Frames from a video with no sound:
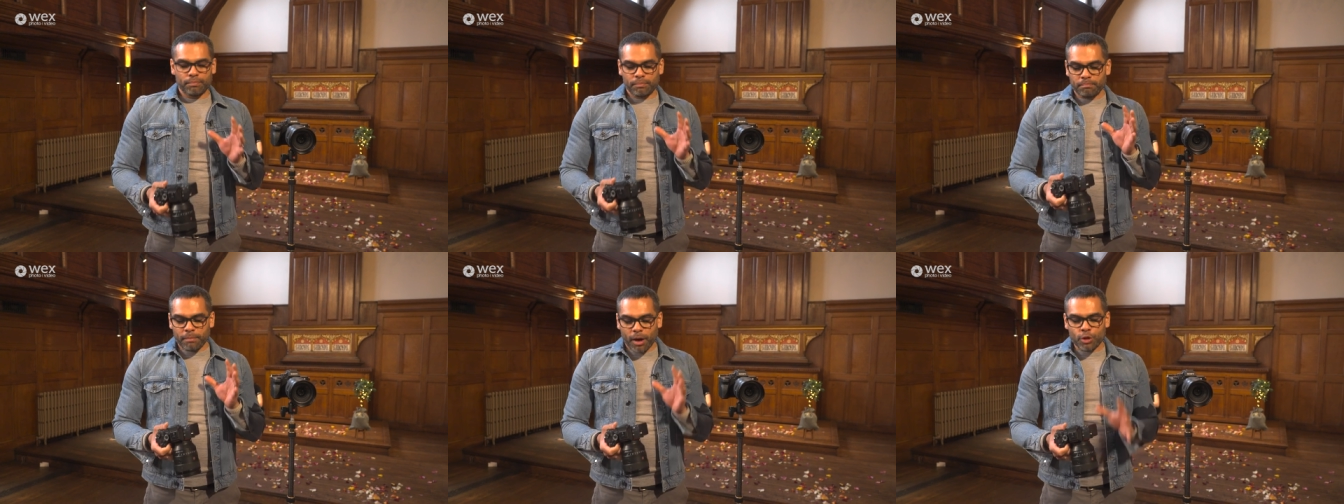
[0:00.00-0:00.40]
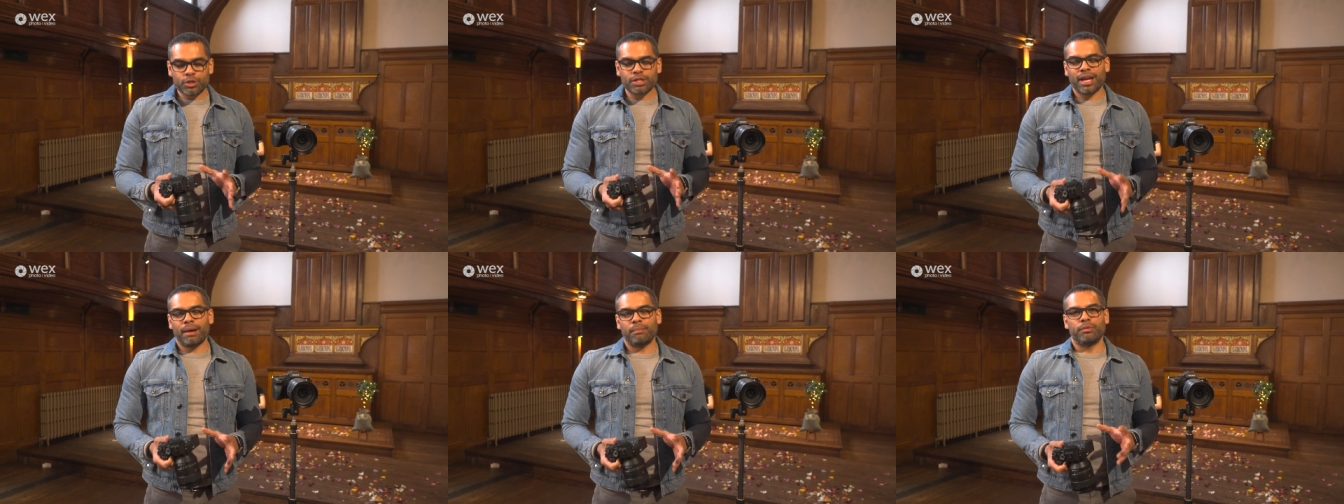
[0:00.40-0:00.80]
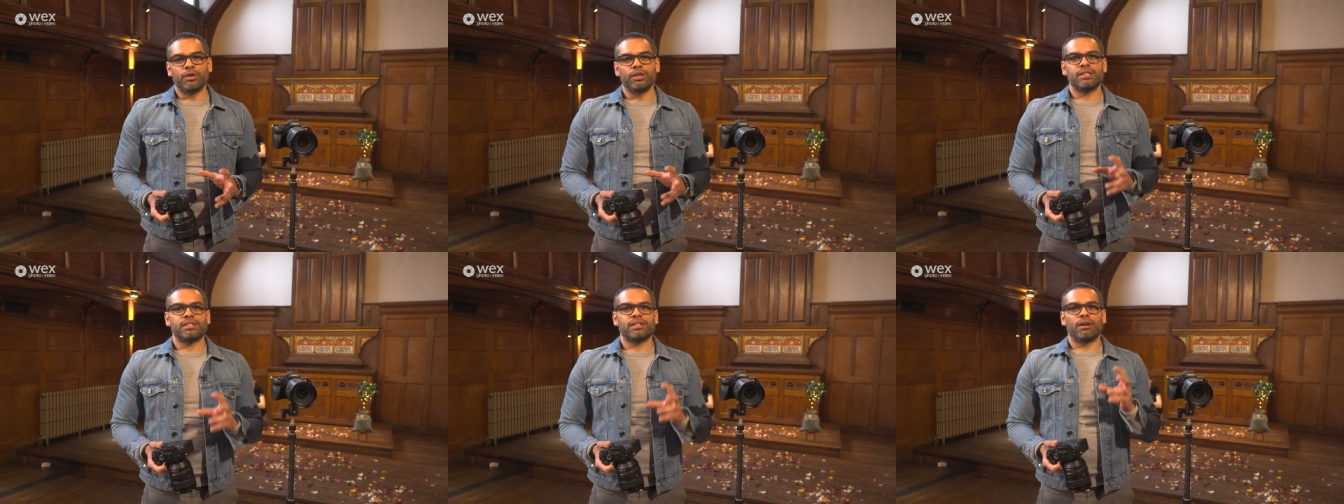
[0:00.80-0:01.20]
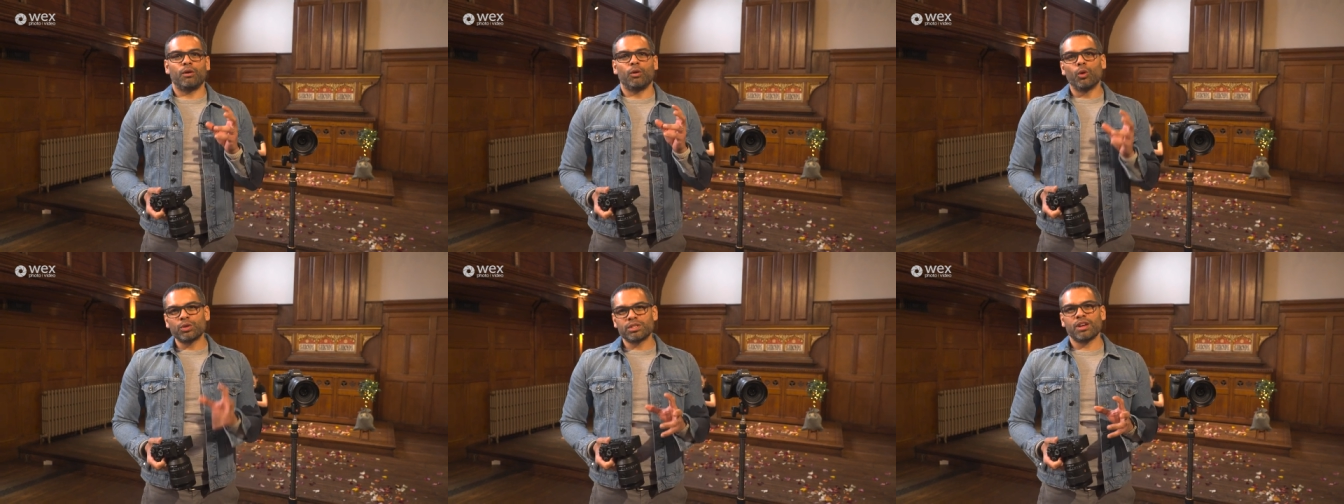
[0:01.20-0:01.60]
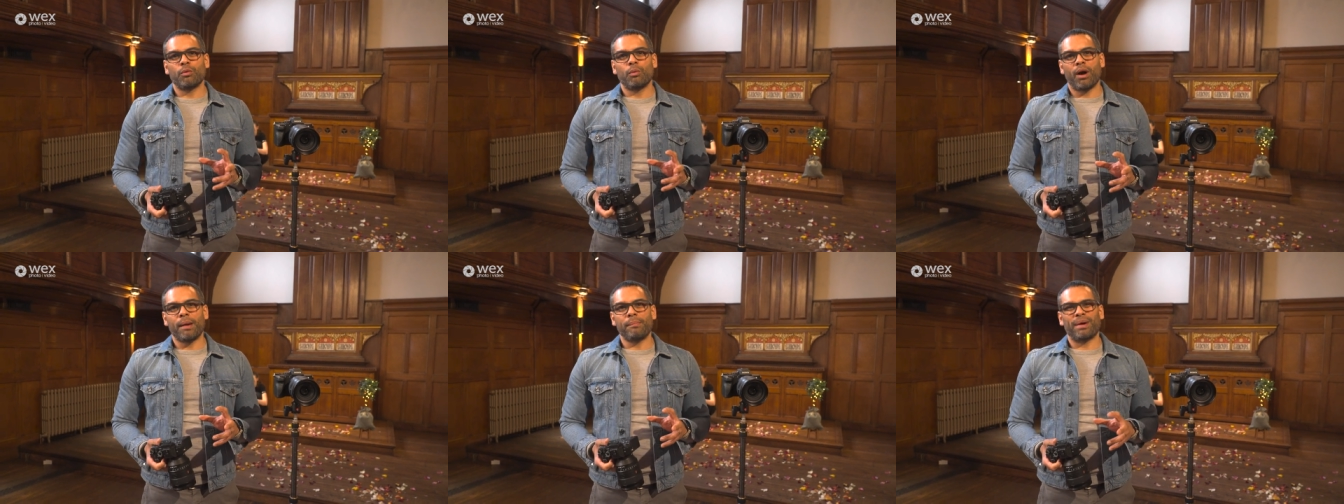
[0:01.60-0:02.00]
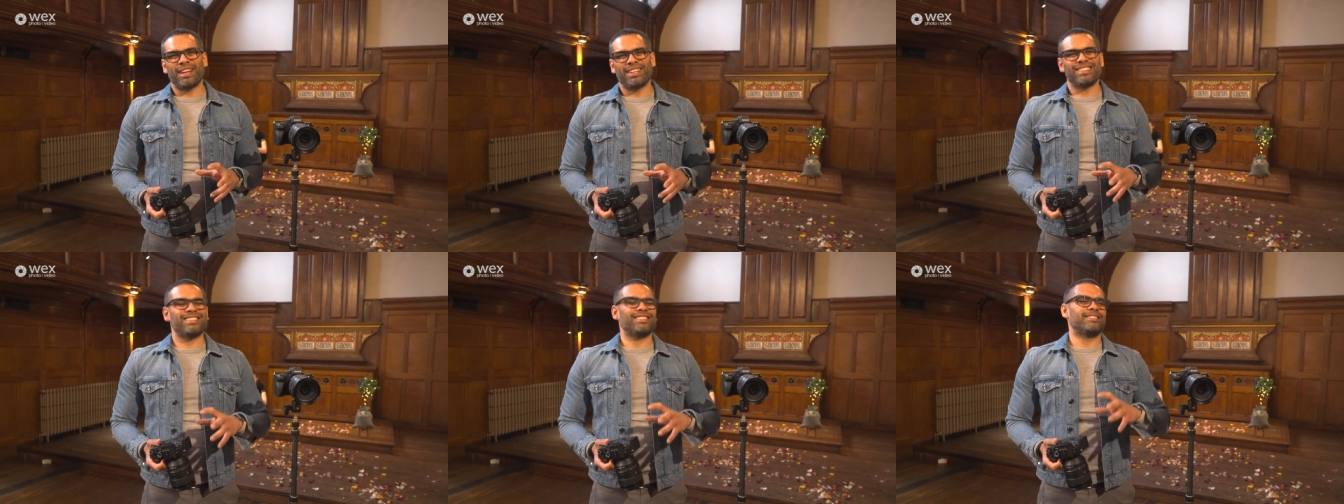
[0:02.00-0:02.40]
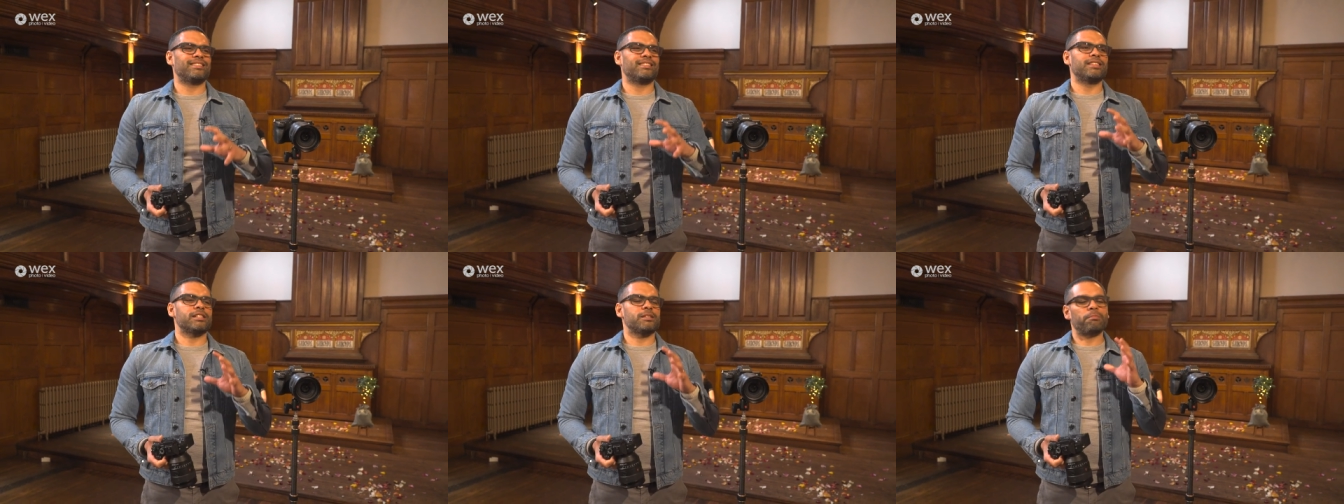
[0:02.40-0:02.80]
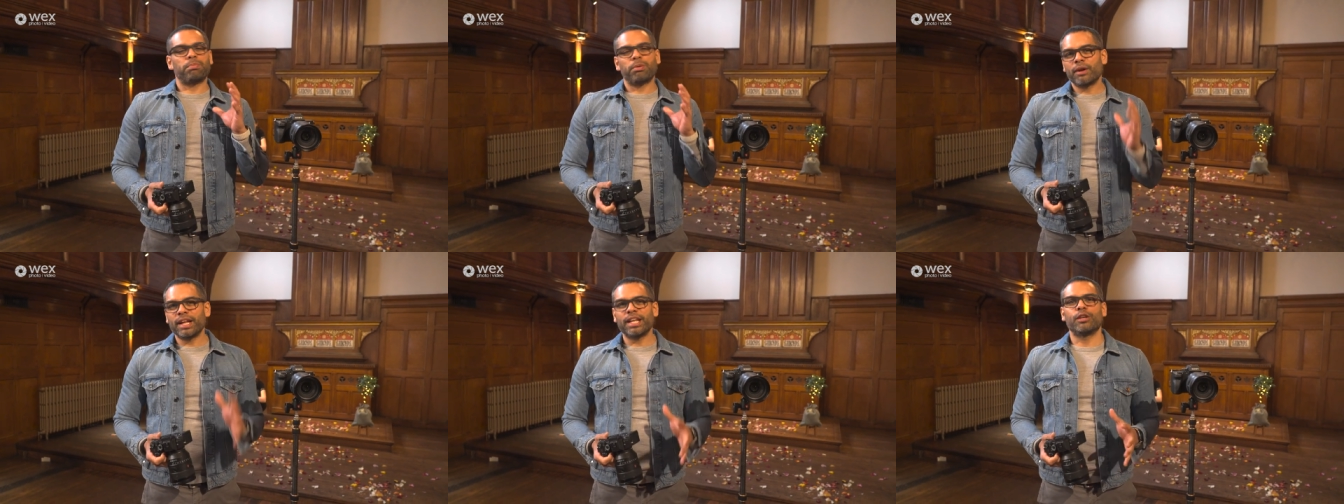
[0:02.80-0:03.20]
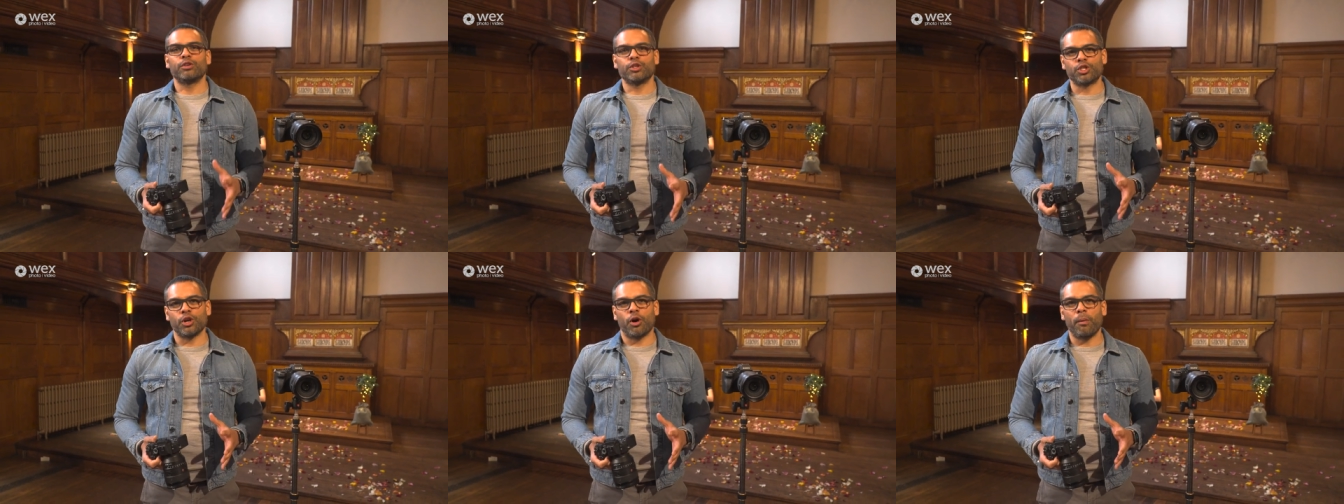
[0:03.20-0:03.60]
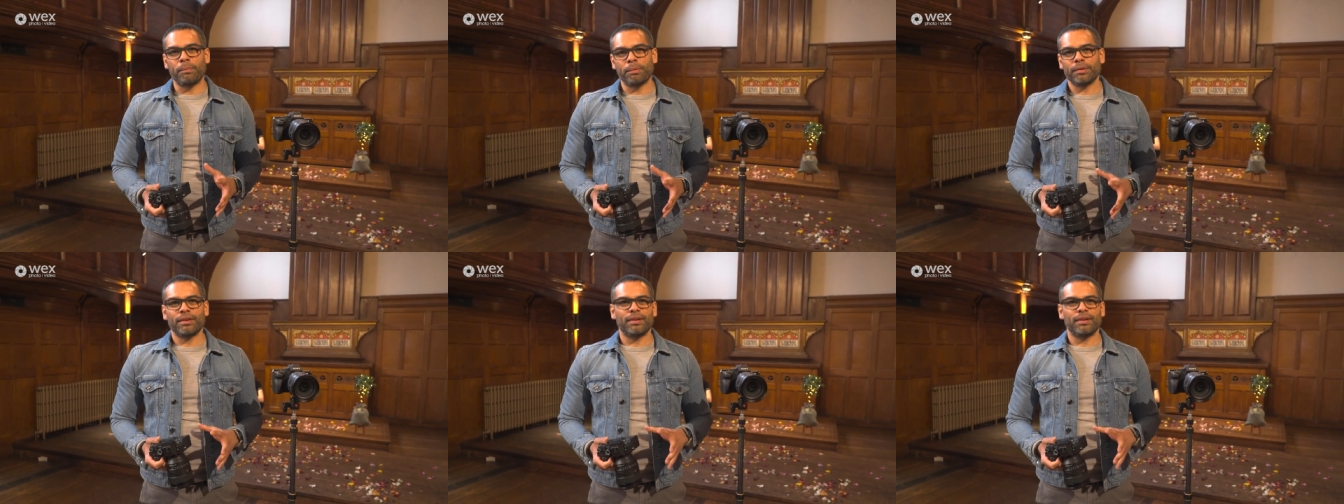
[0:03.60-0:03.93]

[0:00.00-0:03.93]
most cameras, auto white balance does a pretty good job